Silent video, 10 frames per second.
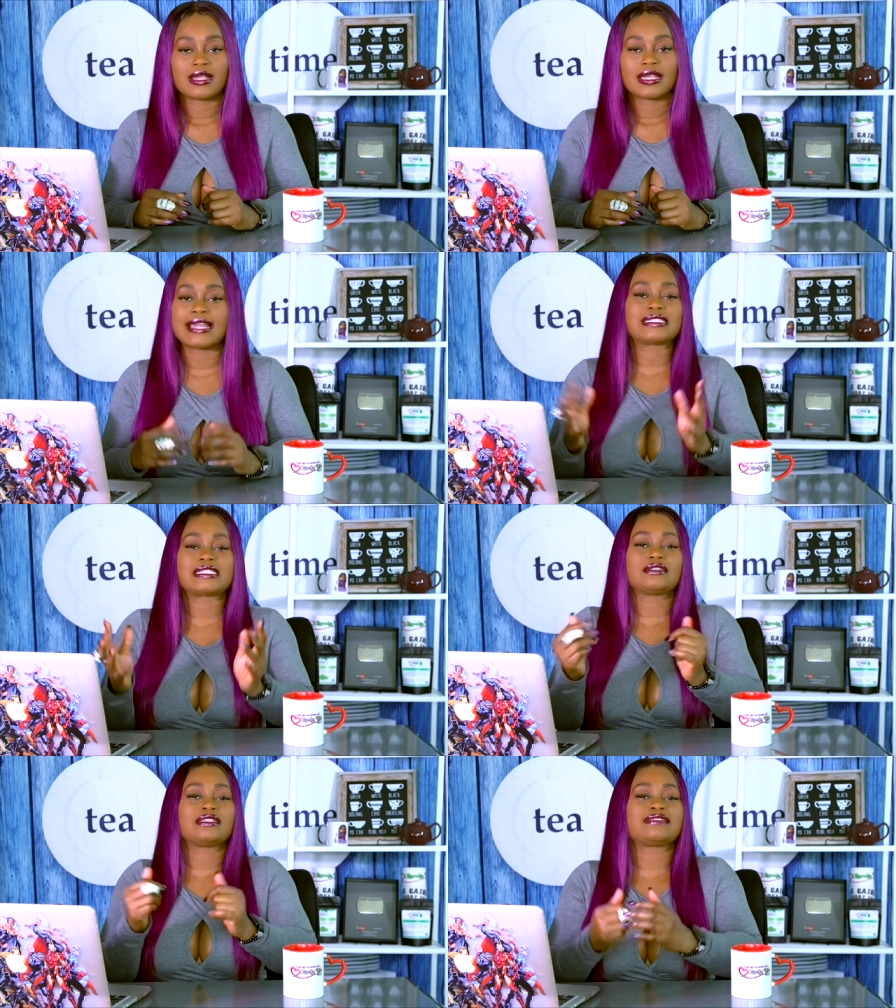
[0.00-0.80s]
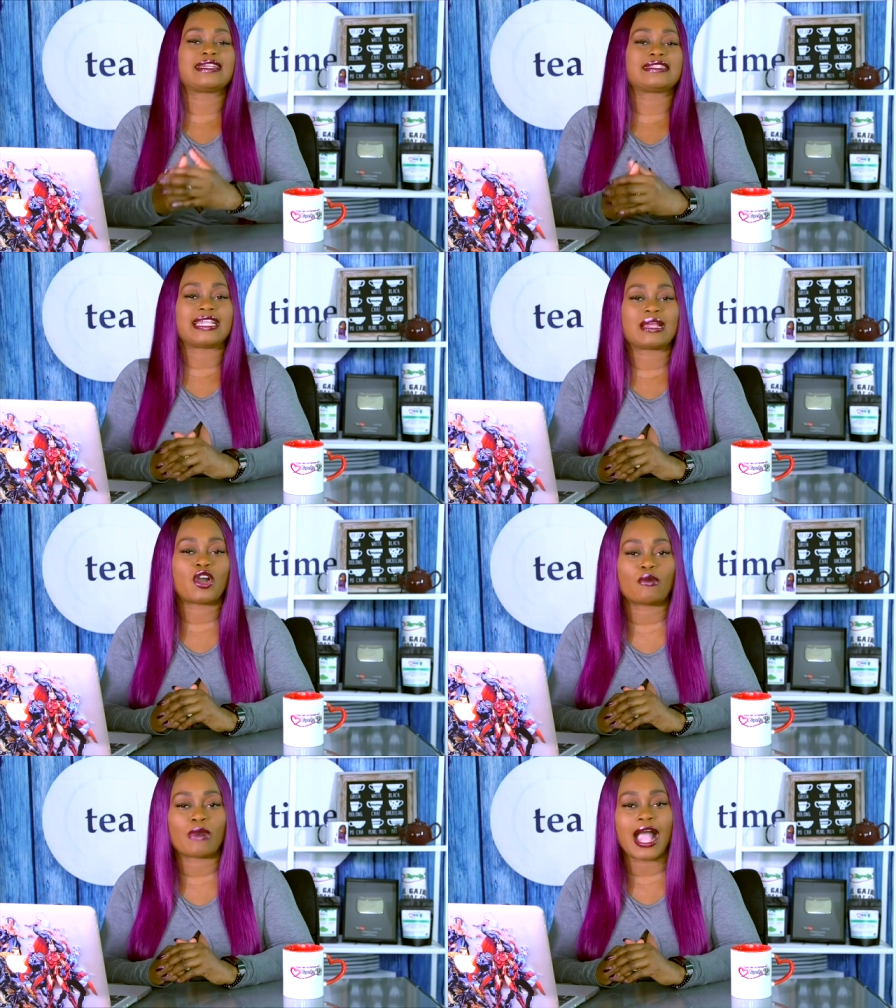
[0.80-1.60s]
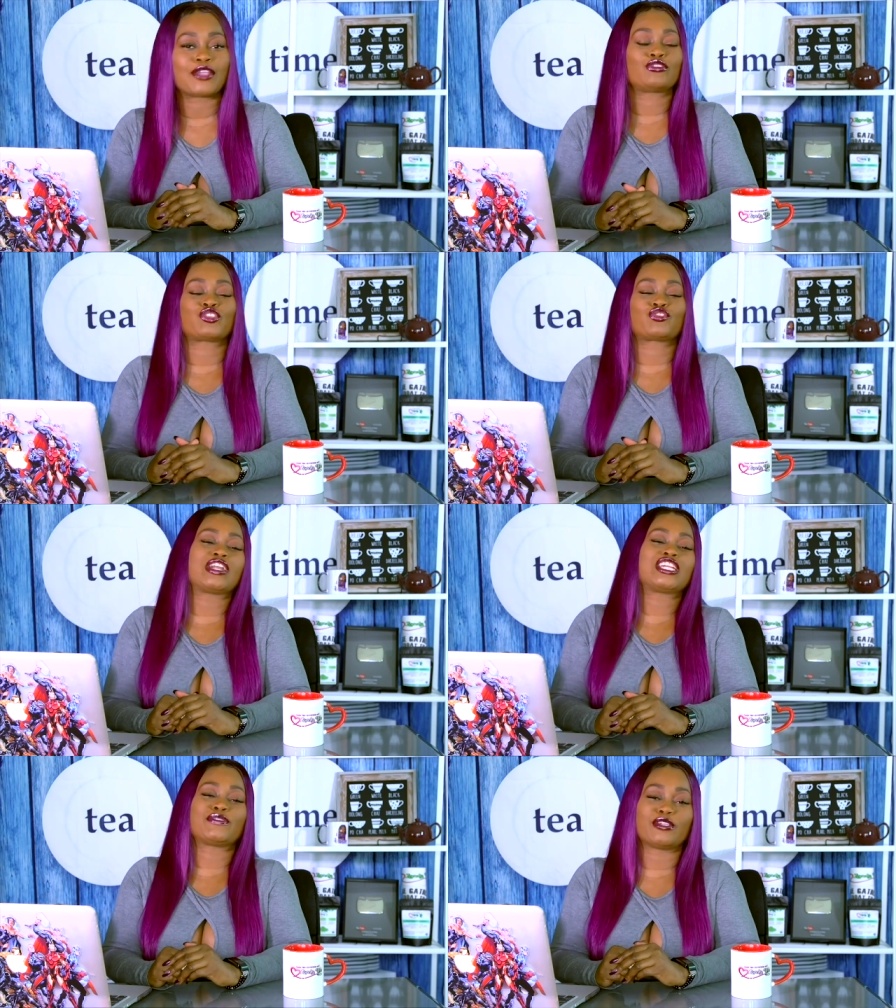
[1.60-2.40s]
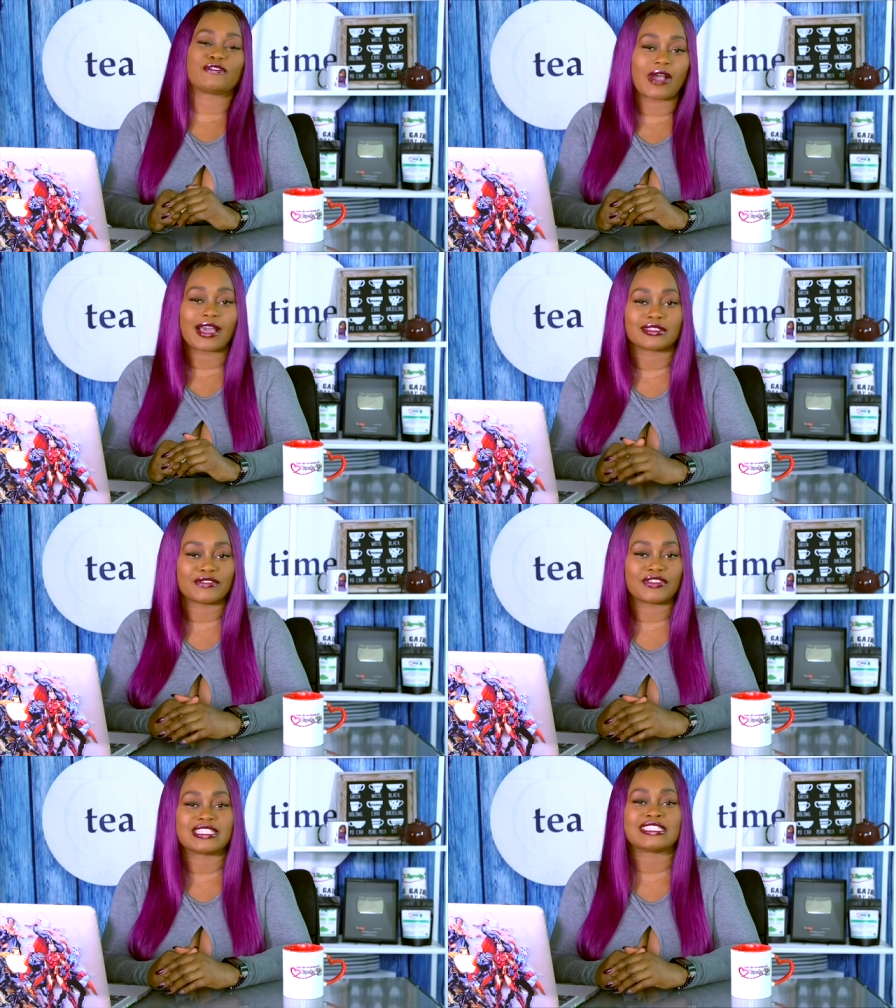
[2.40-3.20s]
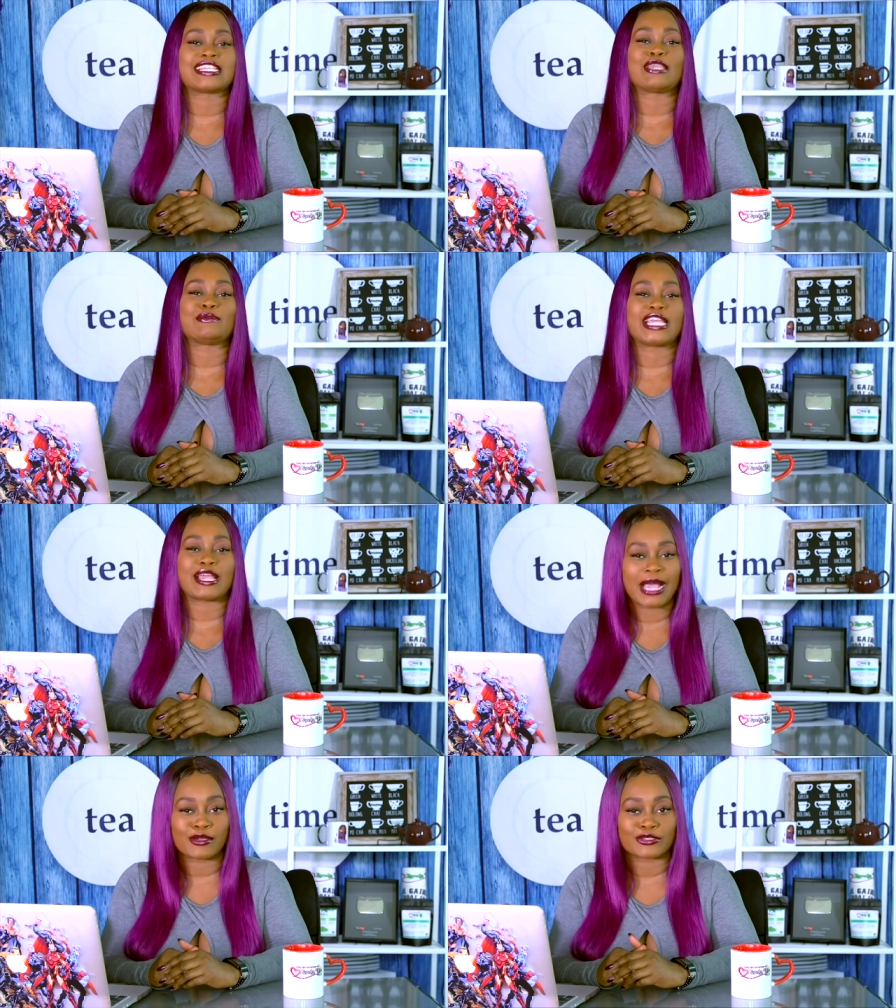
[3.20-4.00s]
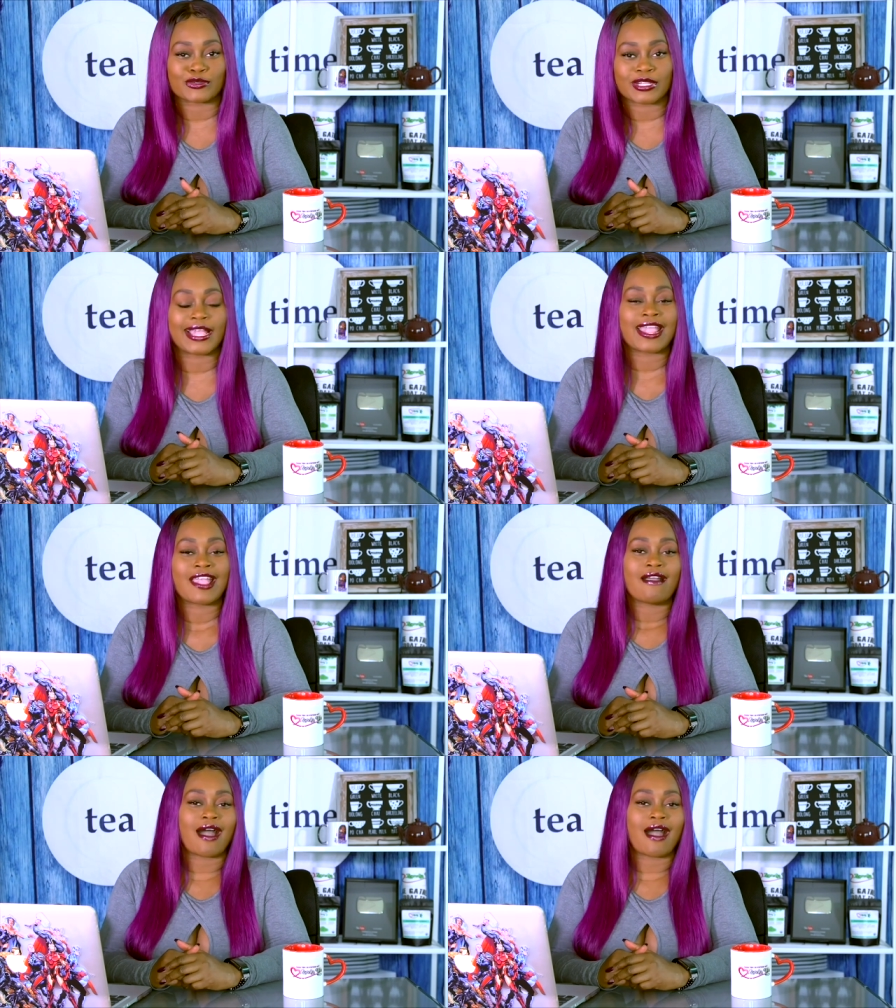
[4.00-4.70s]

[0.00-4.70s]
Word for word: He still lives at damn home. How you estranged from your father living in the same damn house, okay?